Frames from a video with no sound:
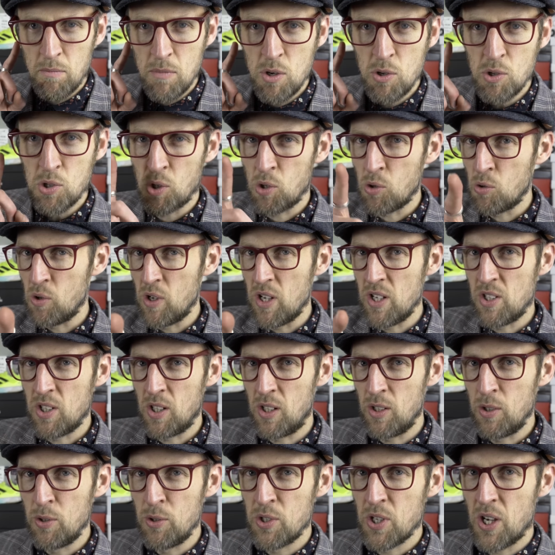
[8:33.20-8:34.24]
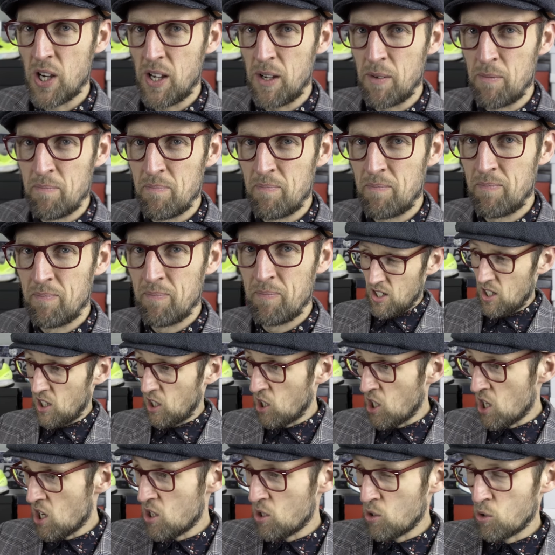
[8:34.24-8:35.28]
Musical interlude time. I
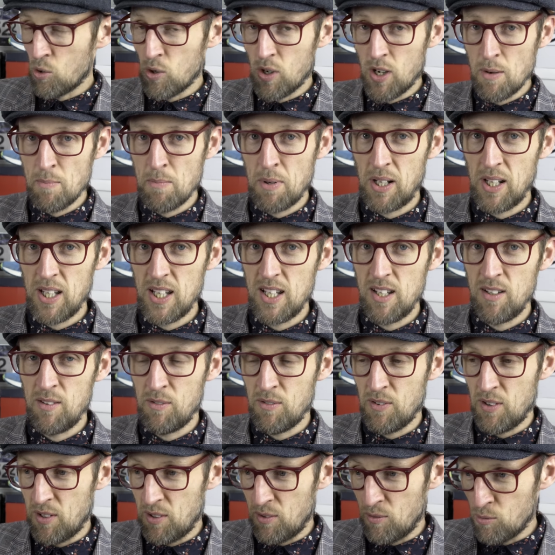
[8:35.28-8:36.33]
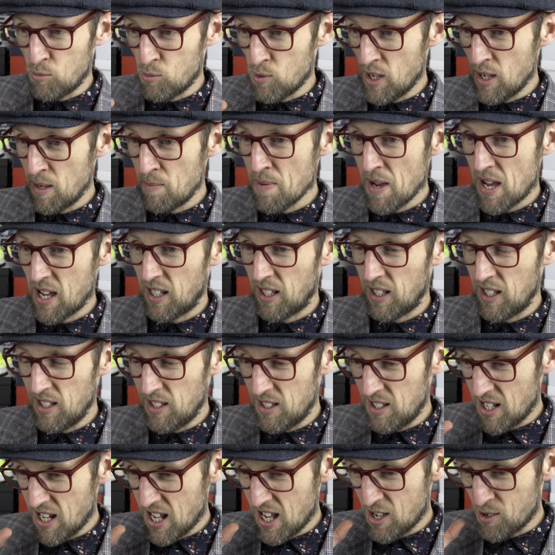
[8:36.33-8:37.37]
can't quite believe way back
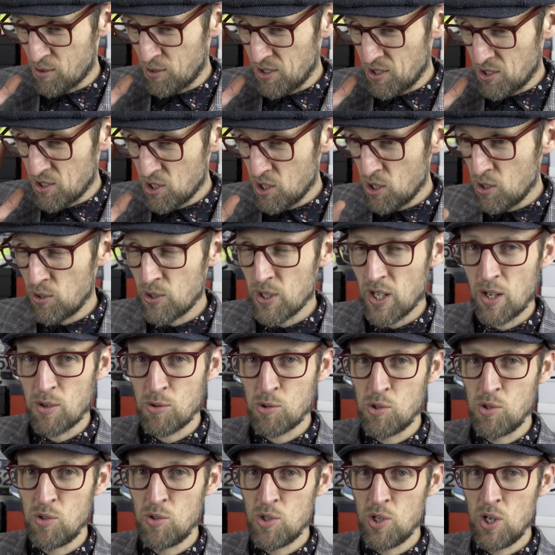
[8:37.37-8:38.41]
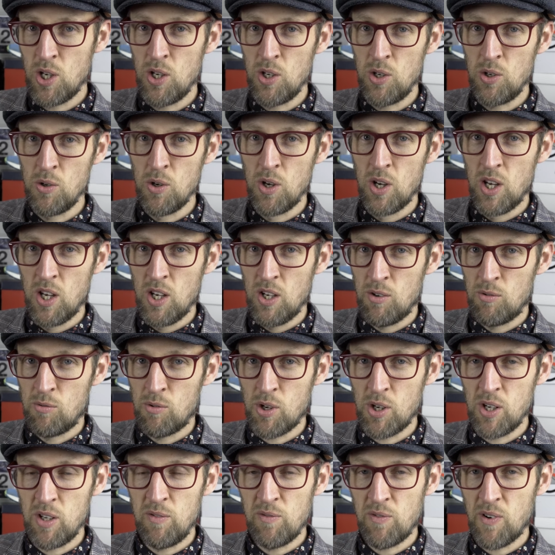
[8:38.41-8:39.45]
in now in 2002,
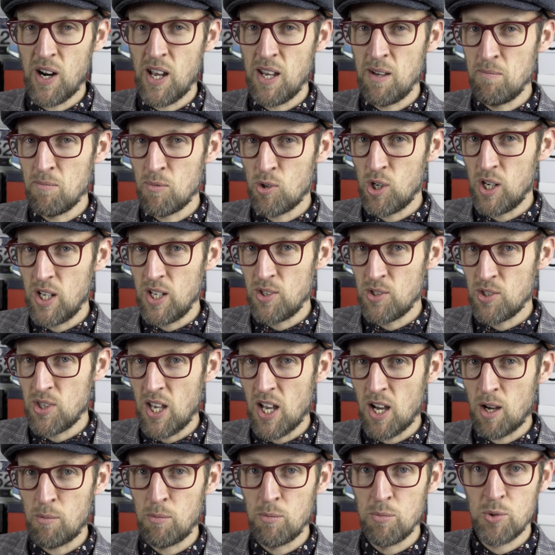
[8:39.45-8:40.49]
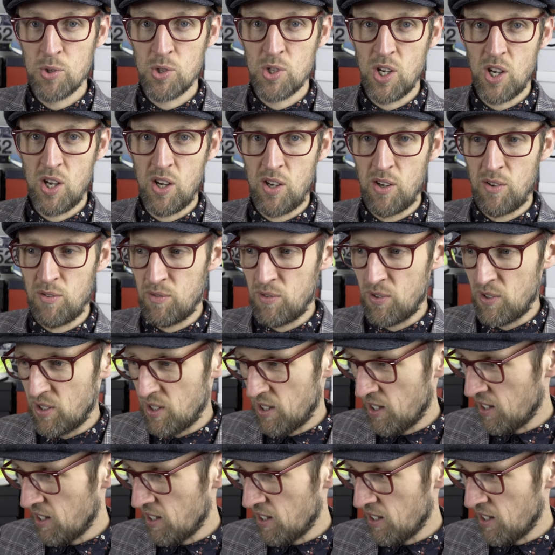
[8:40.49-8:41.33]
Roddy Frame released the album Surf.